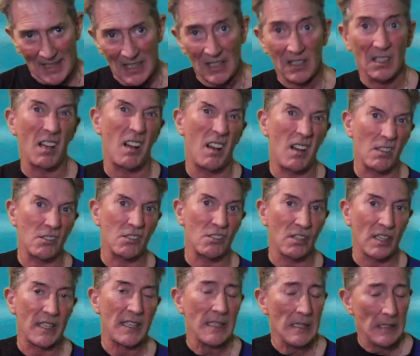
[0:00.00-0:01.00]

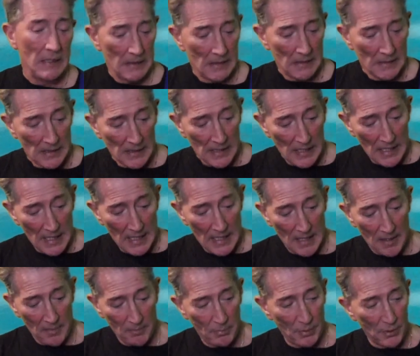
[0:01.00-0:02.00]
largely,
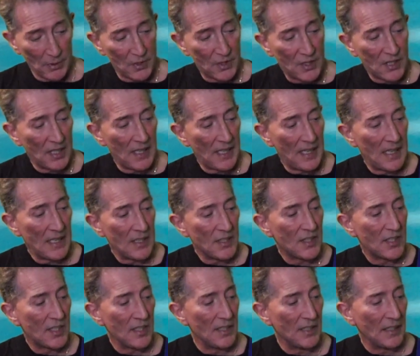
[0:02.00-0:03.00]

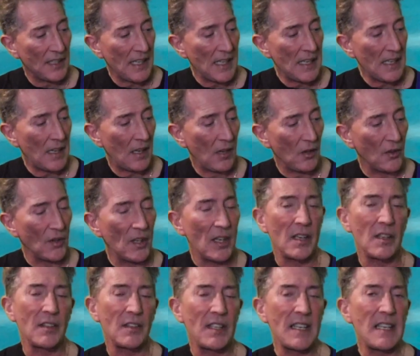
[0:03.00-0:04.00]
certainly
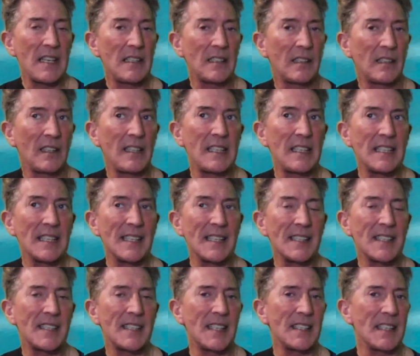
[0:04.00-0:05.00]
on the clean
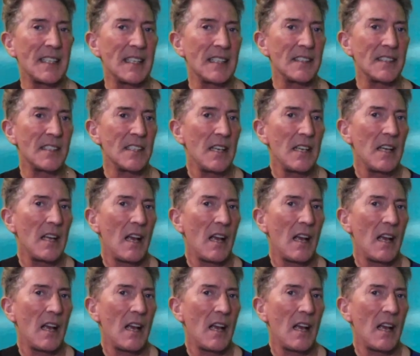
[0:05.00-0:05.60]
settings,